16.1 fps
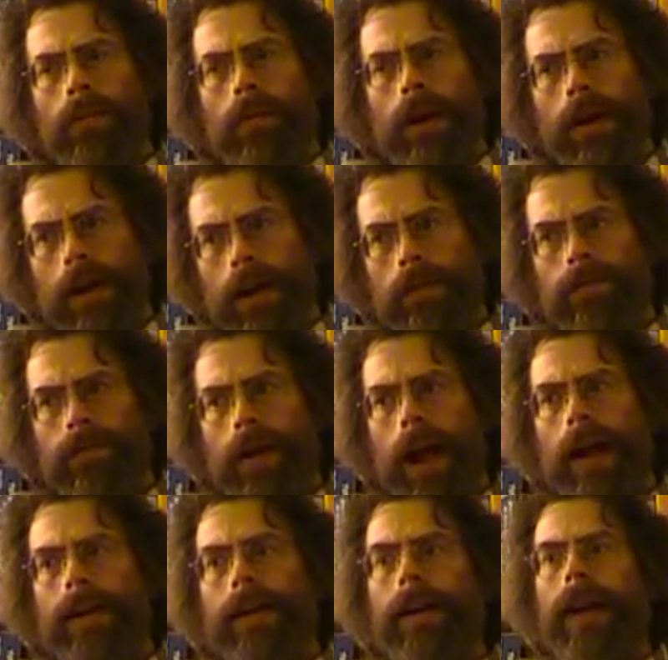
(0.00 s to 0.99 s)
What did I
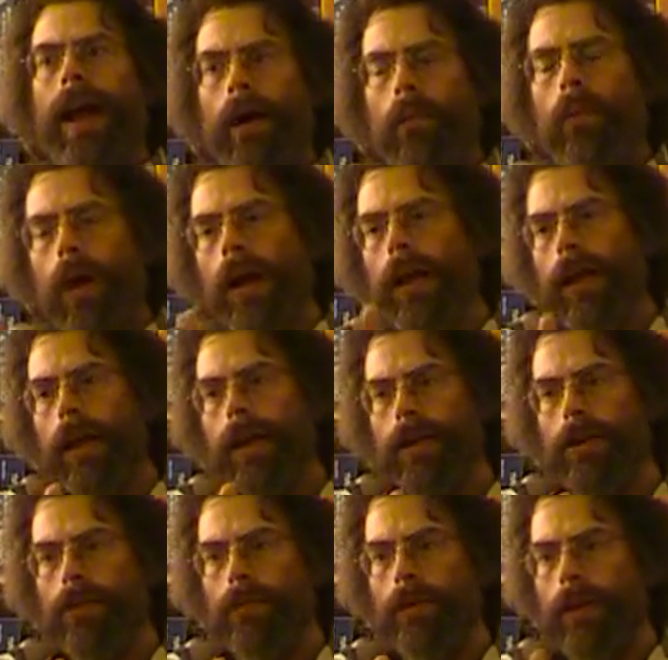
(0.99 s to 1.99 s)
find? And now what can I
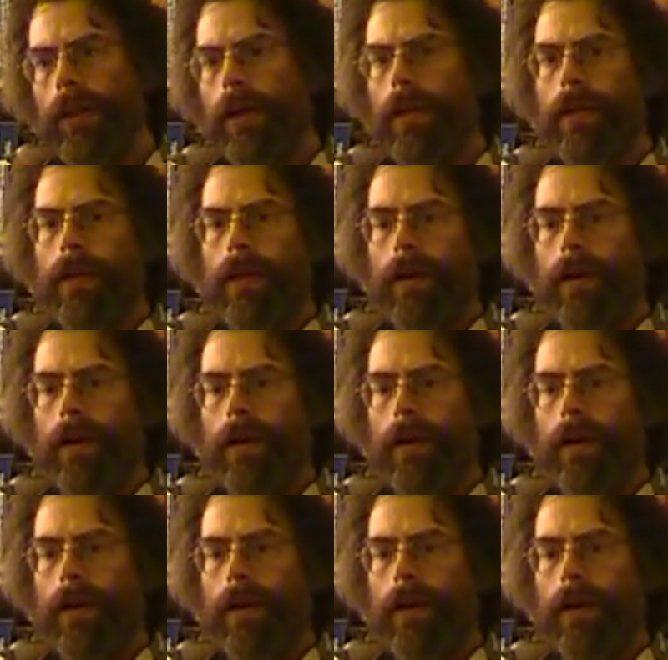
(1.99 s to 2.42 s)
do with this?